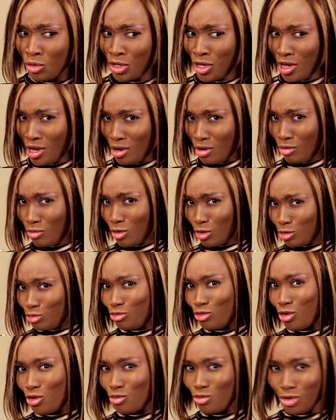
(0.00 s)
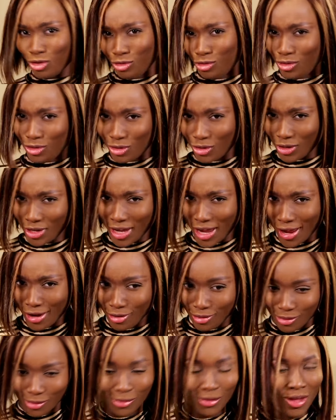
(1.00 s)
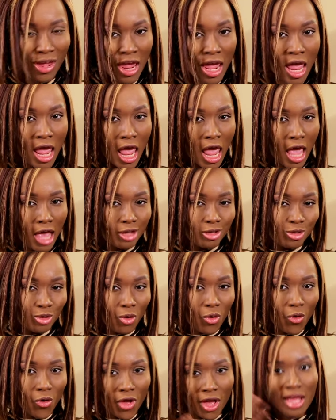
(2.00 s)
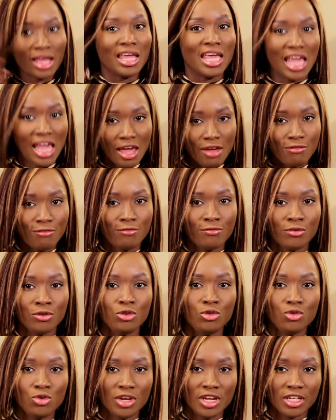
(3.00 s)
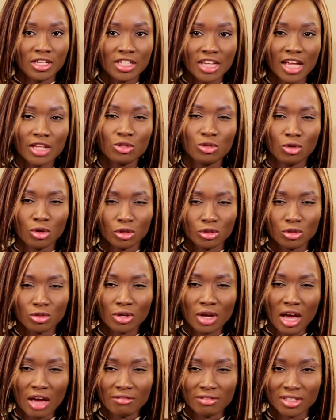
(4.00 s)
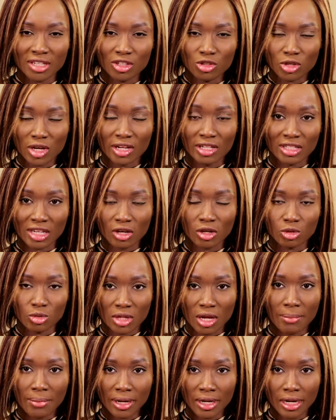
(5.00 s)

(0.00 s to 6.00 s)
okay, what's wrong? What's going on here, you know? So if you intend to continue having sexual intercourse with that